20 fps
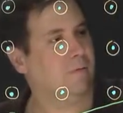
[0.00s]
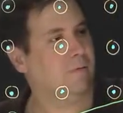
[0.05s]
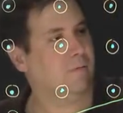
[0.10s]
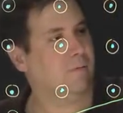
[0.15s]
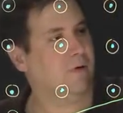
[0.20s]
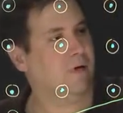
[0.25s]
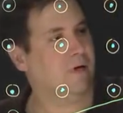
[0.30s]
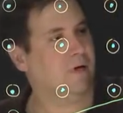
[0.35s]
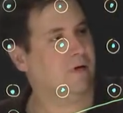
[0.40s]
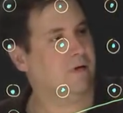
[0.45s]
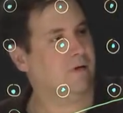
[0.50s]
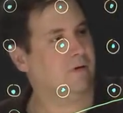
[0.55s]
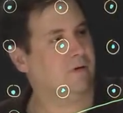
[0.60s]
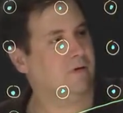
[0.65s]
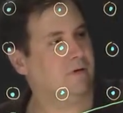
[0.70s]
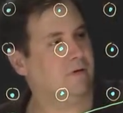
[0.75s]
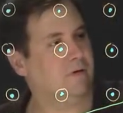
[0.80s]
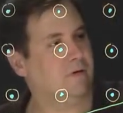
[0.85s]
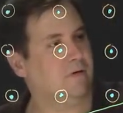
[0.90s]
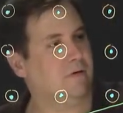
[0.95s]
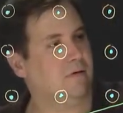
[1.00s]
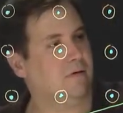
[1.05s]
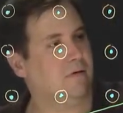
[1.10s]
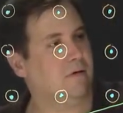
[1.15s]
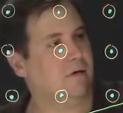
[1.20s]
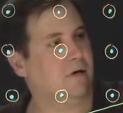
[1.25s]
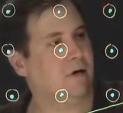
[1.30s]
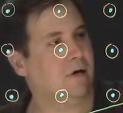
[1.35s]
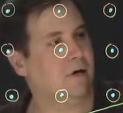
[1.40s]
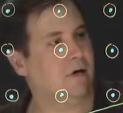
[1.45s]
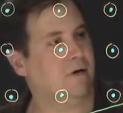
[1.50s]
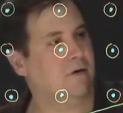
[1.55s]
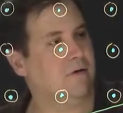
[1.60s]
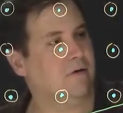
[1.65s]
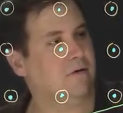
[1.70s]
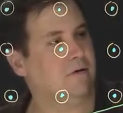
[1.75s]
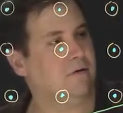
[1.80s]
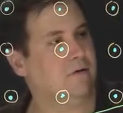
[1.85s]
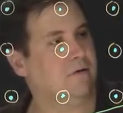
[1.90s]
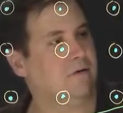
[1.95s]
by
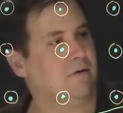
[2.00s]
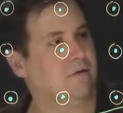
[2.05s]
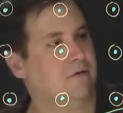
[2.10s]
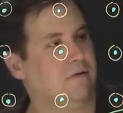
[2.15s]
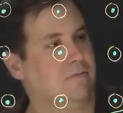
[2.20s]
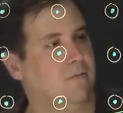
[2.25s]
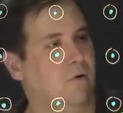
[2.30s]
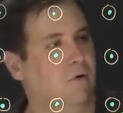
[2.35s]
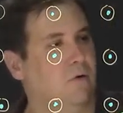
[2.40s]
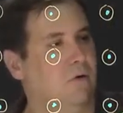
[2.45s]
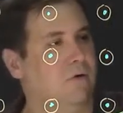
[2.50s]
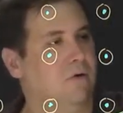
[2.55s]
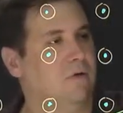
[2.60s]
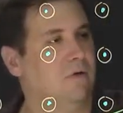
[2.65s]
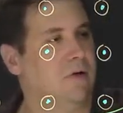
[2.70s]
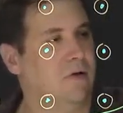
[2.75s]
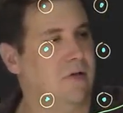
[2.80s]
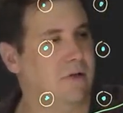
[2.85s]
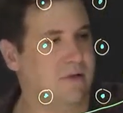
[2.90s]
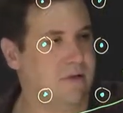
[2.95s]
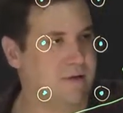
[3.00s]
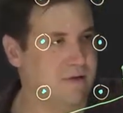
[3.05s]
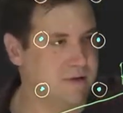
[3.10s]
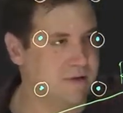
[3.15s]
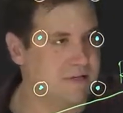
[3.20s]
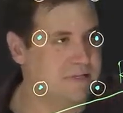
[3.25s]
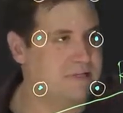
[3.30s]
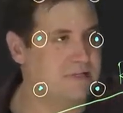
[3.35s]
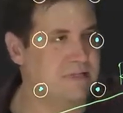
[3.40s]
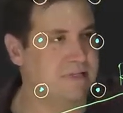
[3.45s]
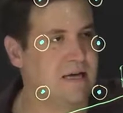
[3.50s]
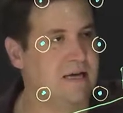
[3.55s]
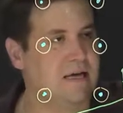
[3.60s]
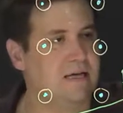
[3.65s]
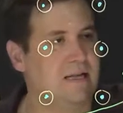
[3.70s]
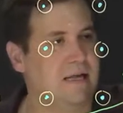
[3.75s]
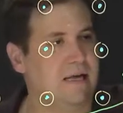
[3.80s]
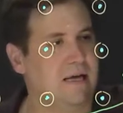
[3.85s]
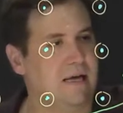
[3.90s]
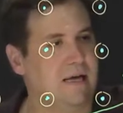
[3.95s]
r small this
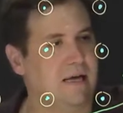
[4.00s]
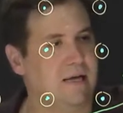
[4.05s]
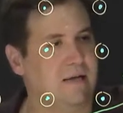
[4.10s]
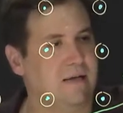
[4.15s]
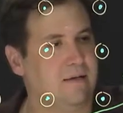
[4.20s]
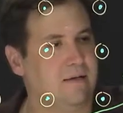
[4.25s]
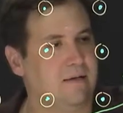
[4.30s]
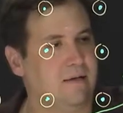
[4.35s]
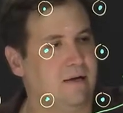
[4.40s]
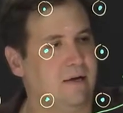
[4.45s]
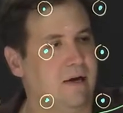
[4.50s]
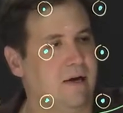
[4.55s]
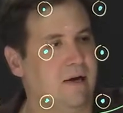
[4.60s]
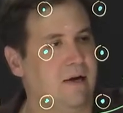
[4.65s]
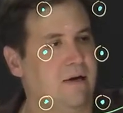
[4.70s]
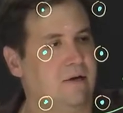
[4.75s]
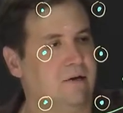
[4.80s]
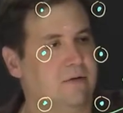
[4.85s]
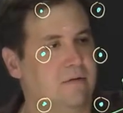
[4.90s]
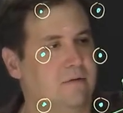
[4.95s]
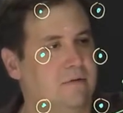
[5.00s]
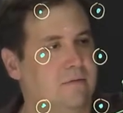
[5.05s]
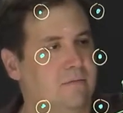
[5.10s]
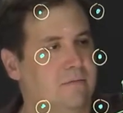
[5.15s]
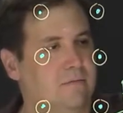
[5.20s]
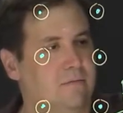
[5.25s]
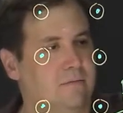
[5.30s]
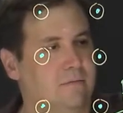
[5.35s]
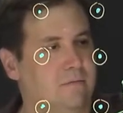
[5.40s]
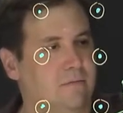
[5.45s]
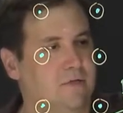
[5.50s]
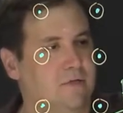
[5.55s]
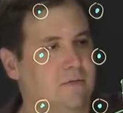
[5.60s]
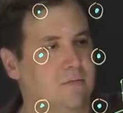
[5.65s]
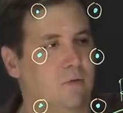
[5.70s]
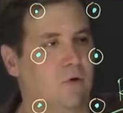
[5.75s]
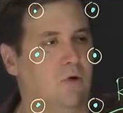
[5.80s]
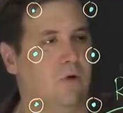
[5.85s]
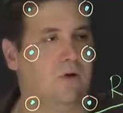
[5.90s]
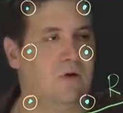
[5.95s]
side and r
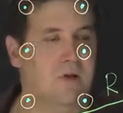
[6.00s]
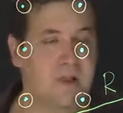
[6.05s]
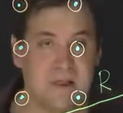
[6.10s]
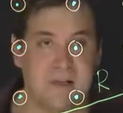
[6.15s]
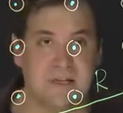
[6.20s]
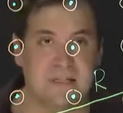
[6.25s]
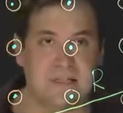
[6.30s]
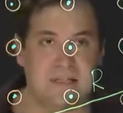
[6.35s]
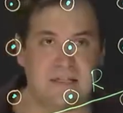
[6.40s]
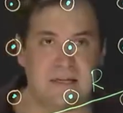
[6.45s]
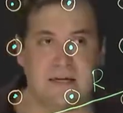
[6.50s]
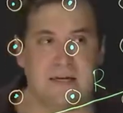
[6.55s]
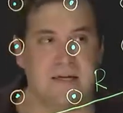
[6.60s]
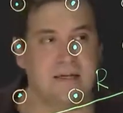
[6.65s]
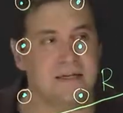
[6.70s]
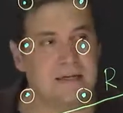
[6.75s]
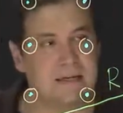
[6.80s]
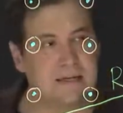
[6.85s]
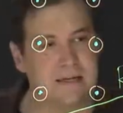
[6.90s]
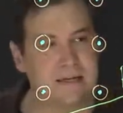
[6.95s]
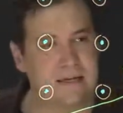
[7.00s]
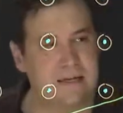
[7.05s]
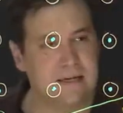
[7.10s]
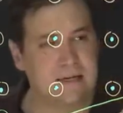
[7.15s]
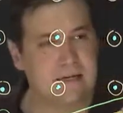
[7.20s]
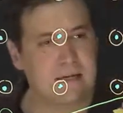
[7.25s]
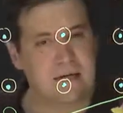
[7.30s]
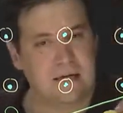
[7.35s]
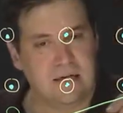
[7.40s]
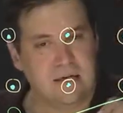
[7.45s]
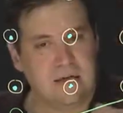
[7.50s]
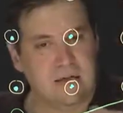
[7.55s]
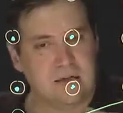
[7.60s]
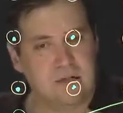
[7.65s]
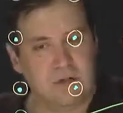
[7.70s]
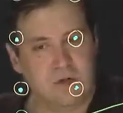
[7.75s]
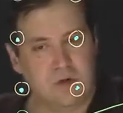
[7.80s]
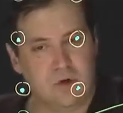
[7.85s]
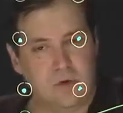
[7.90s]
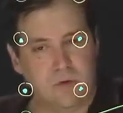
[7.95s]
small this side.
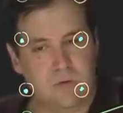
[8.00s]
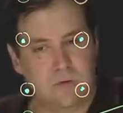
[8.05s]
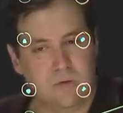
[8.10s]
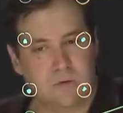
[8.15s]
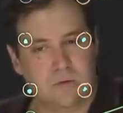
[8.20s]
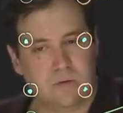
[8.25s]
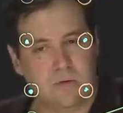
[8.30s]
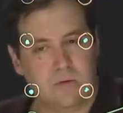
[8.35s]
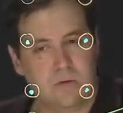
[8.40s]
So